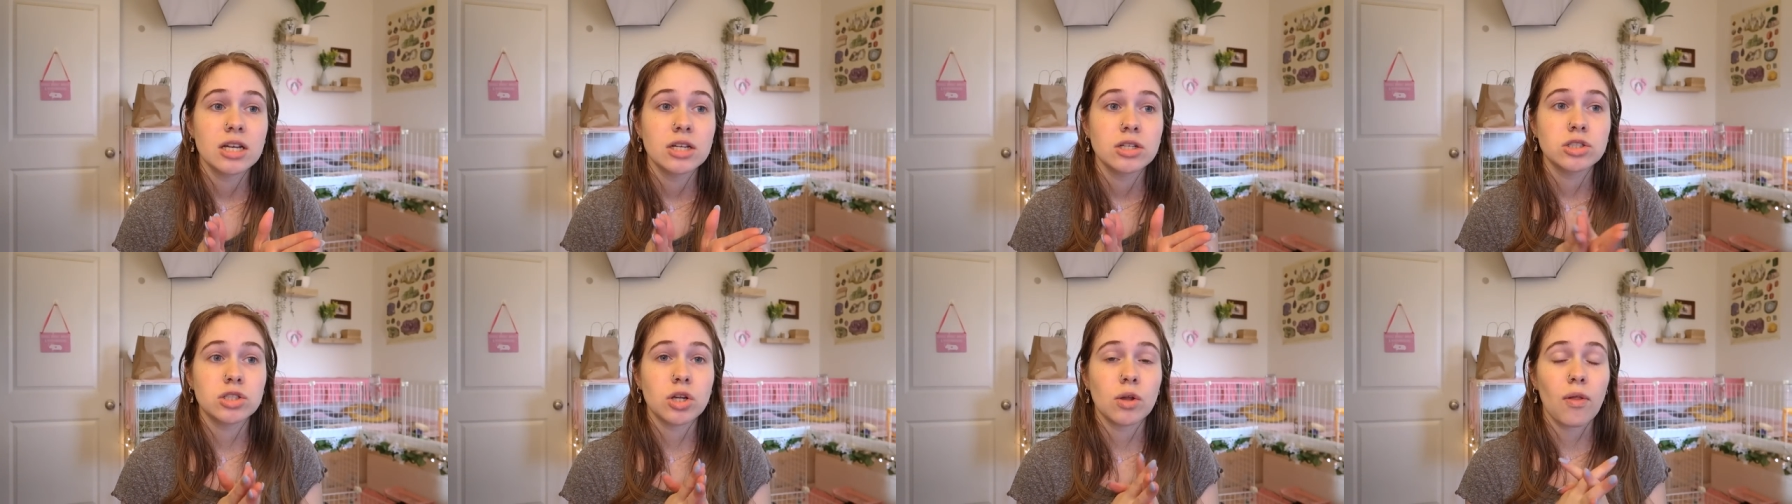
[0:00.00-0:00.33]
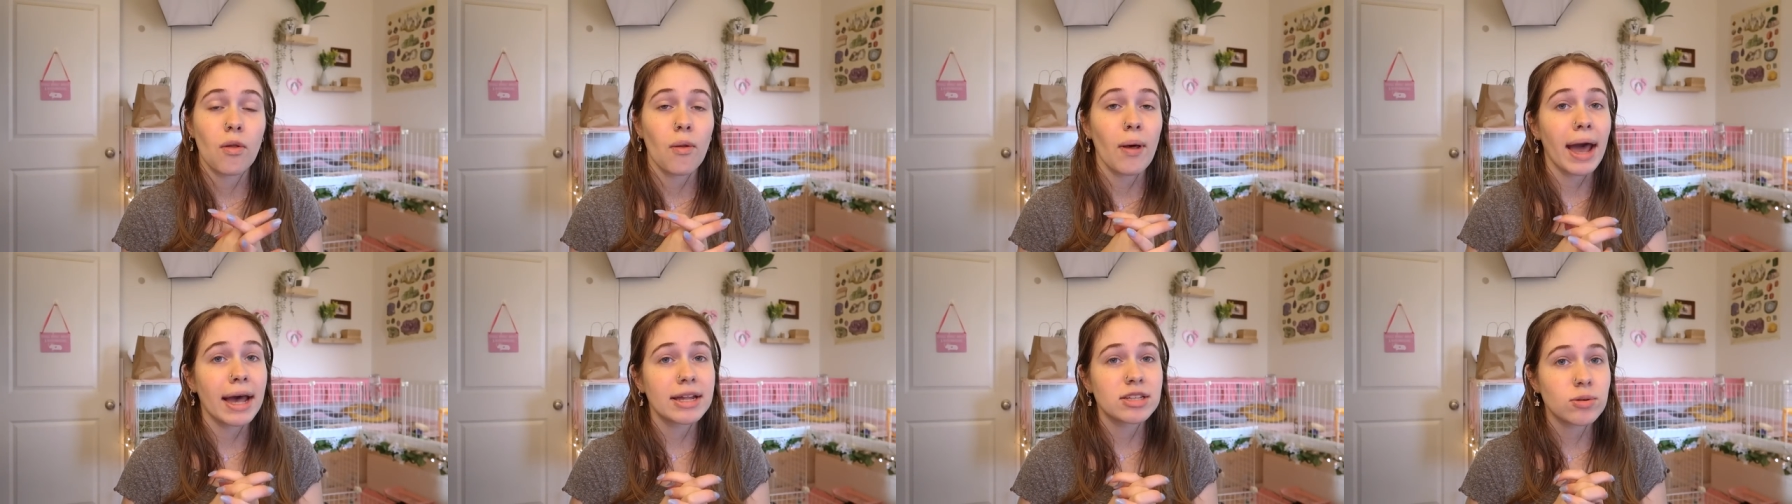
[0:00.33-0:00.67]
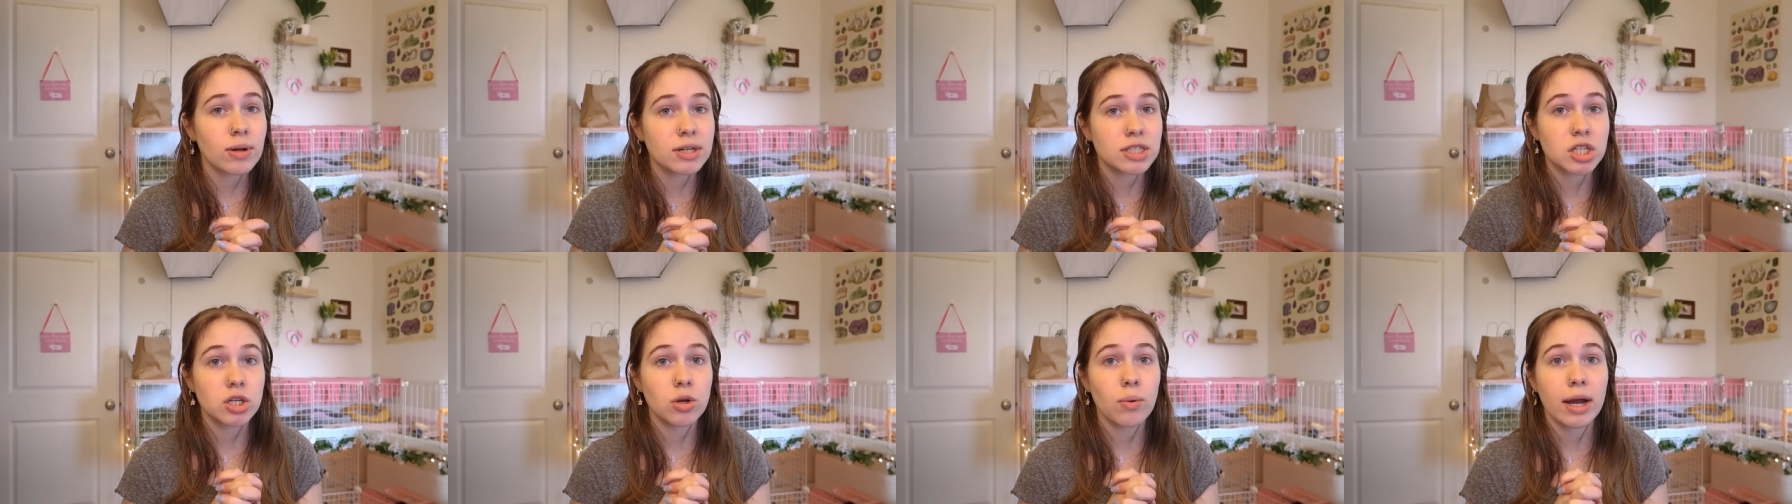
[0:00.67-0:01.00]
So the last
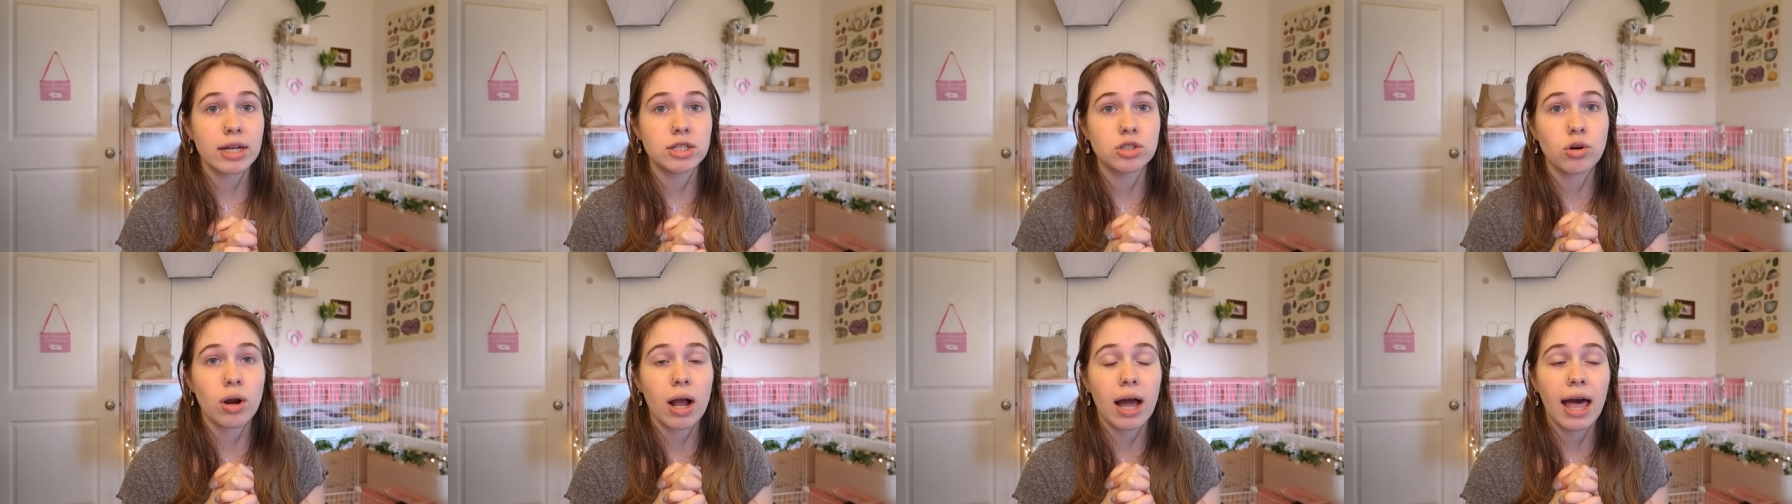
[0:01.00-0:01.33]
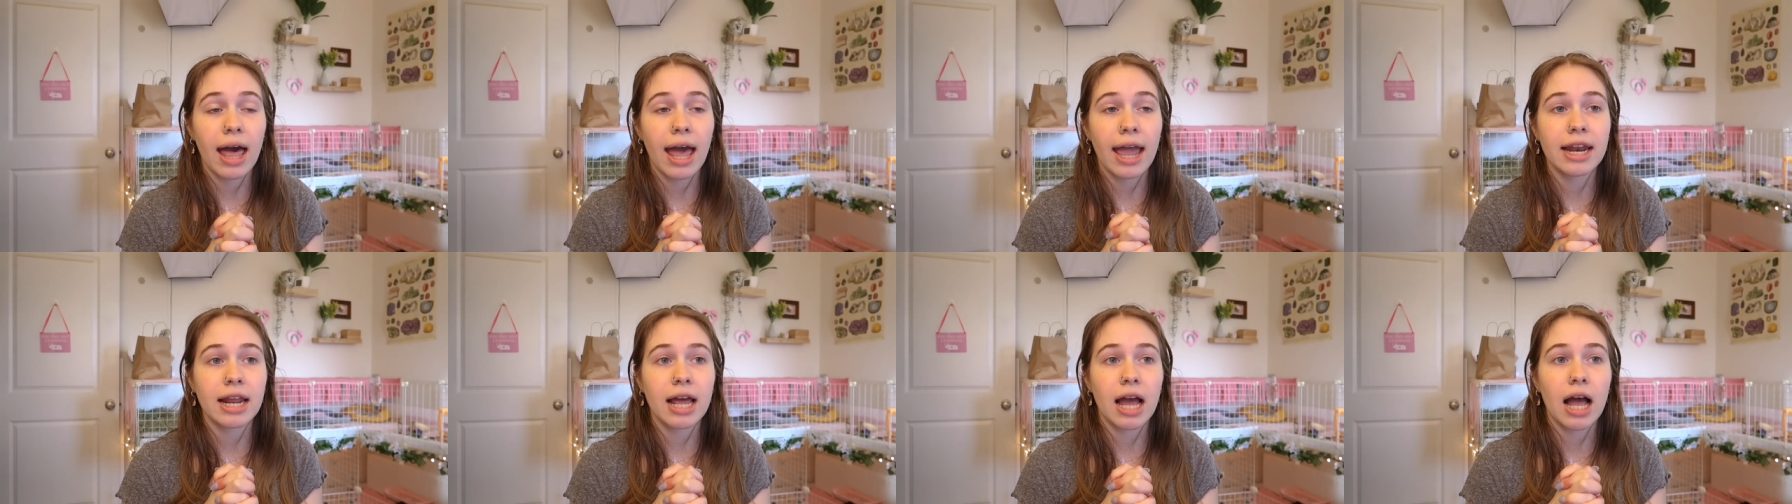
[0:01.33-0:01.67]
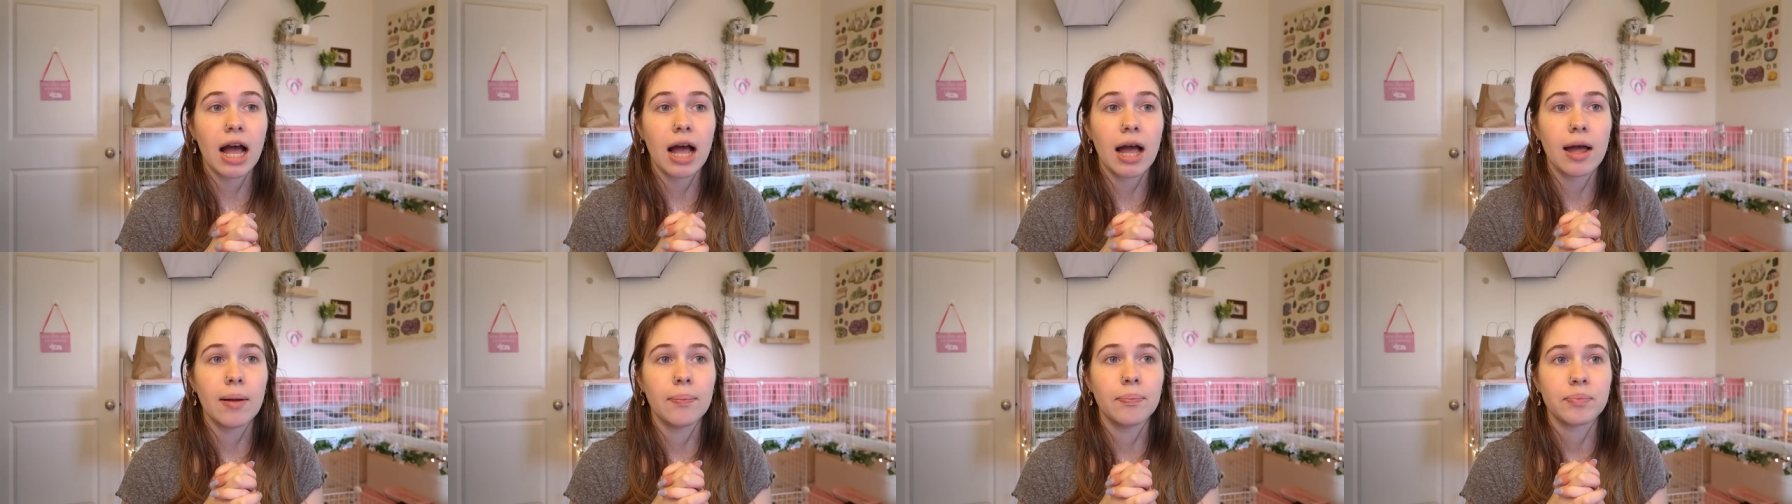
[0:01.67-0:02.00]
rescue I tried,
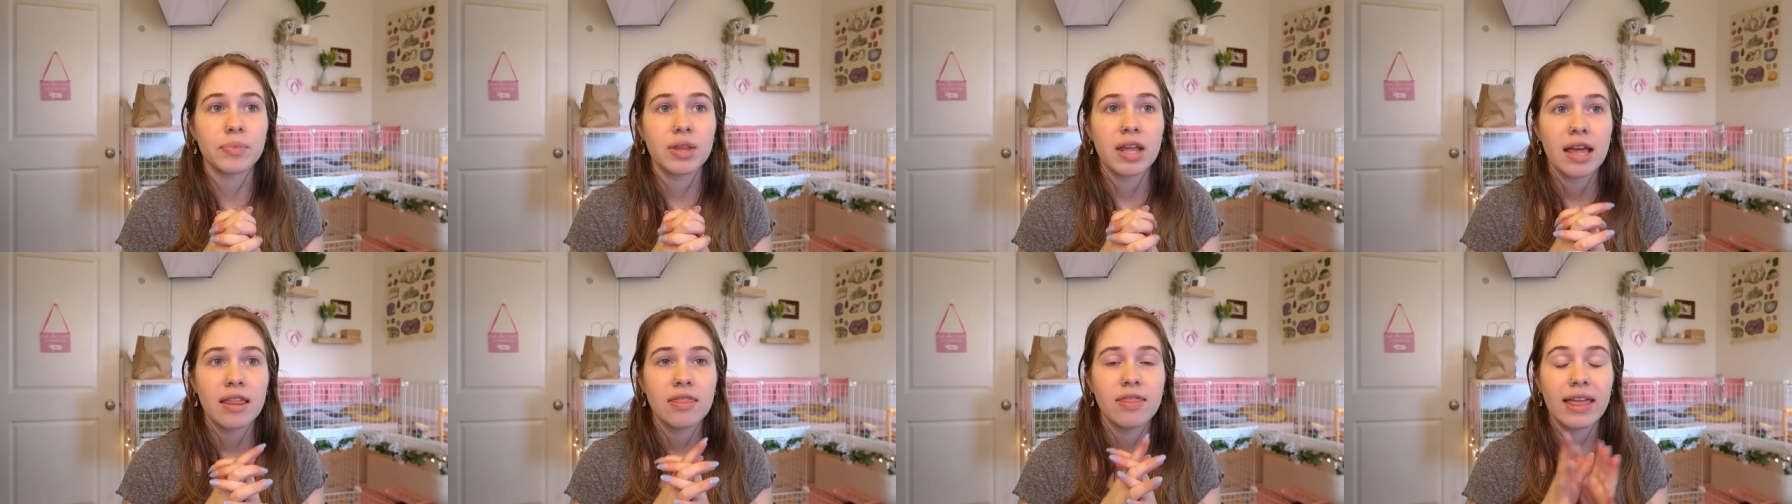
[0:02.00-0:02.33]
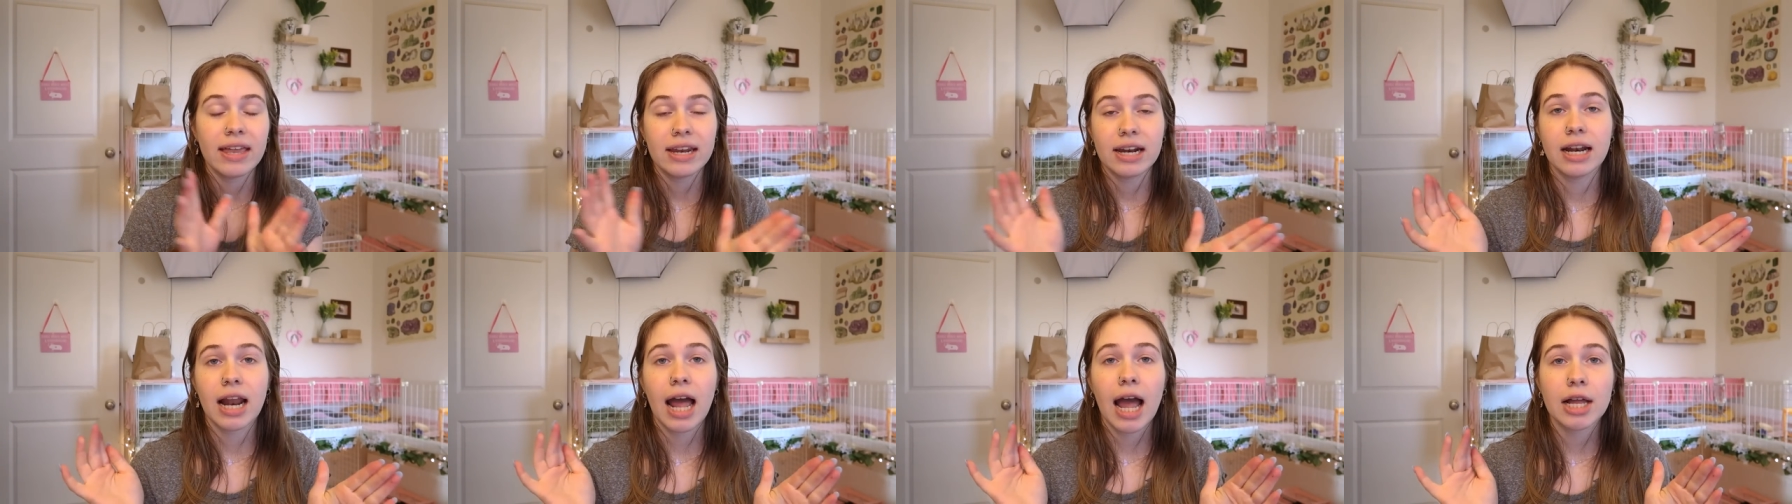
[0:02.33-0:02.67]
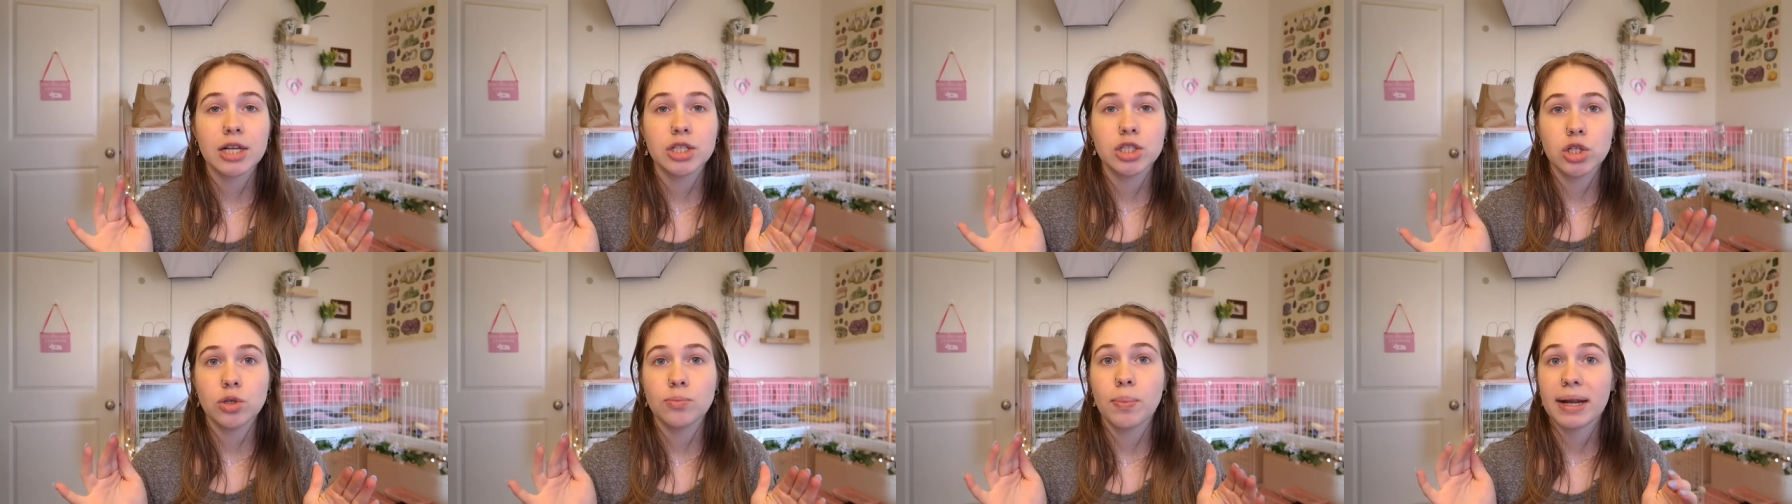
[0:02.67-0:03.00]
um, they did
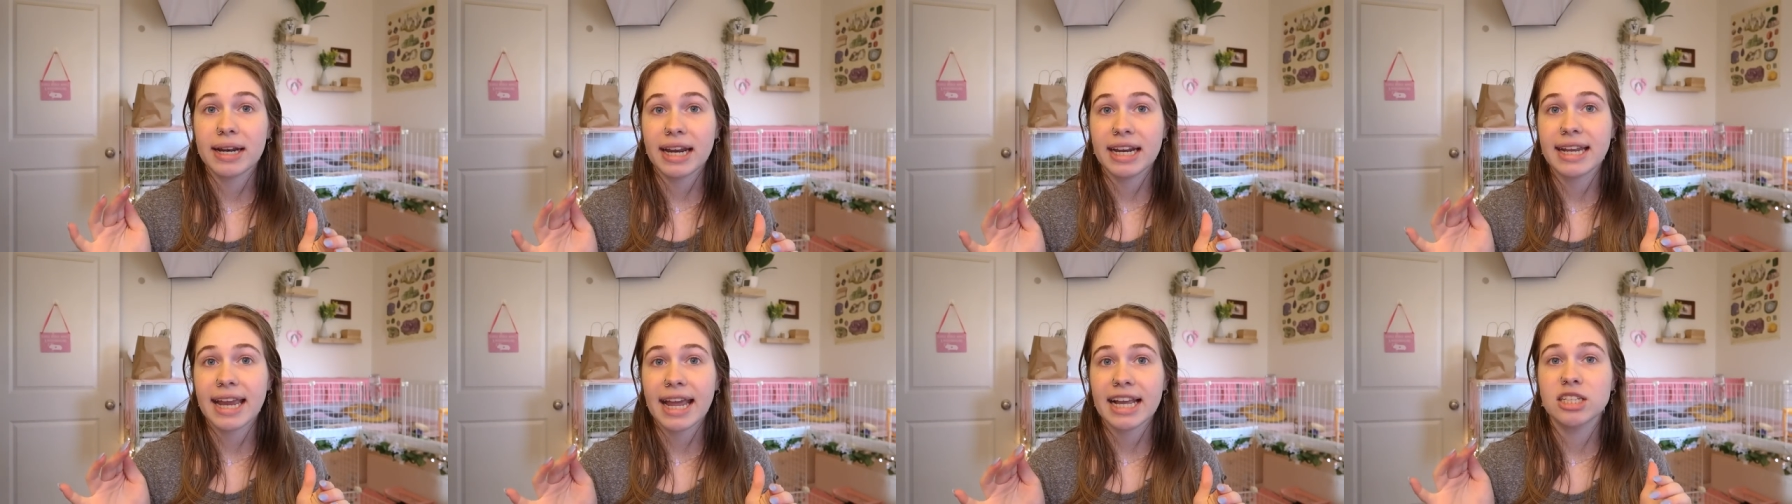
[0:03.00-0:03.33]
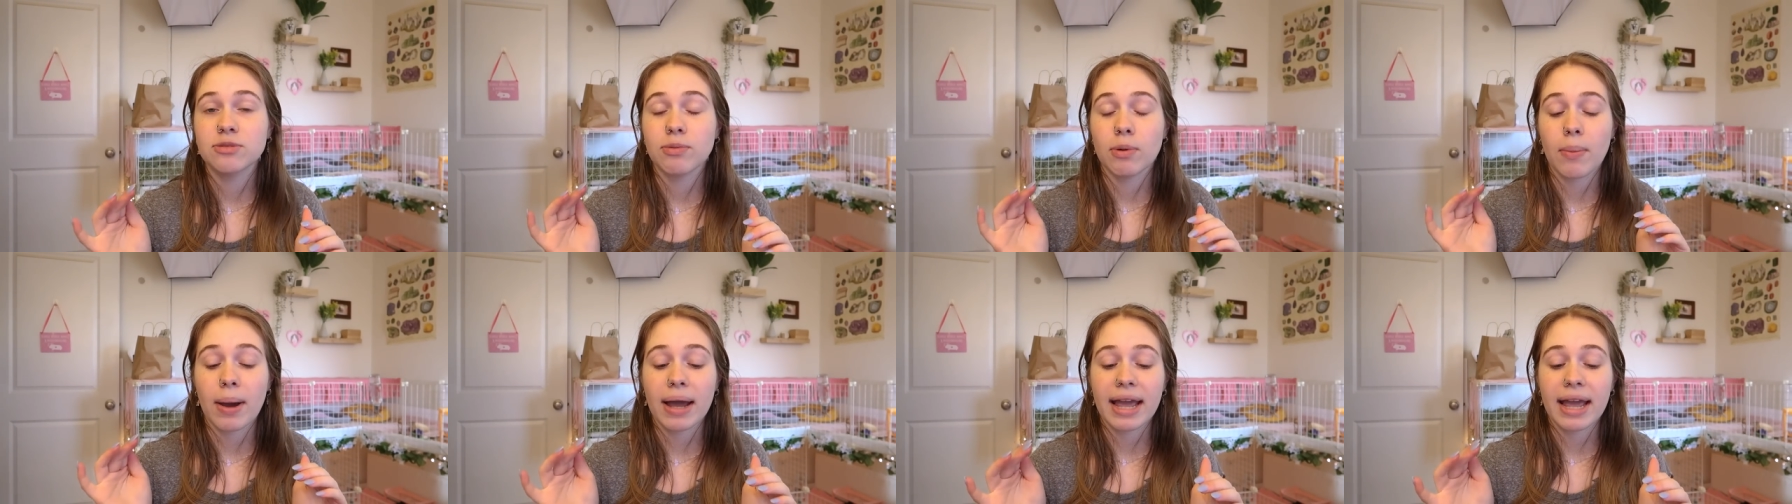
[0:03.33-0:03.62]
not do bunny dates, but